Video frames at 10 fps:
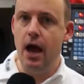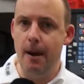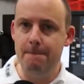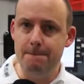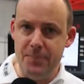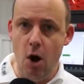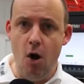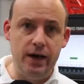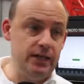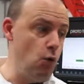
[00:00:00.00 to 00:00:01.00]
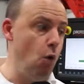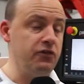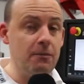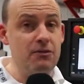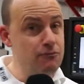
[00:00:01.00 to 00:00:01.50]
um, behind or
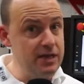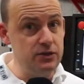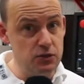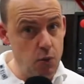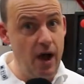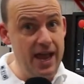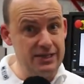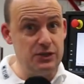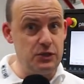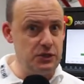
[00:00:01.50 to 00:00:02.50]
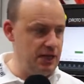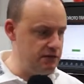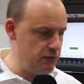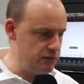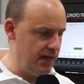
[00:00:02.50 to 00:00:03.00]
some of the reasons why it is a
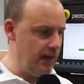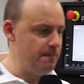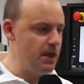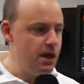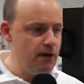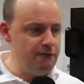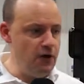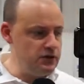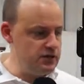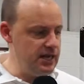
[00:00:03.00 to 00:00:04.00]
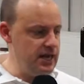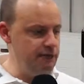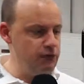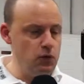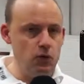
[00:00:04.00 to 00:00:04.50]
successful seller. Firstly,
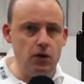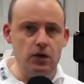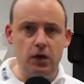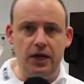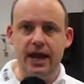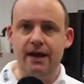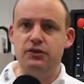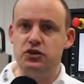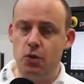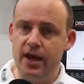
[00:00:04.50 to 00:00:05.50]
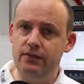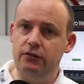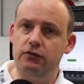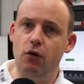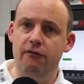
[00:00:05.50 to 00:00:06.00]
if you're looking at the swing,
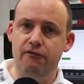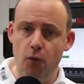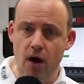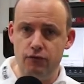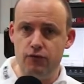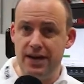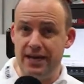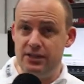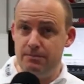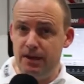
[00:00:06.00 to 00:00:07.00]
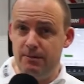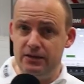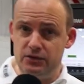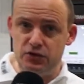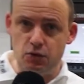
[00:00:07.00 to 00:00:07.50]
this has got a 480
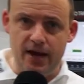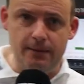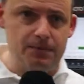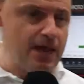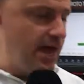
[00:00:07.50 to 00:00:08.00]
millimeter swing,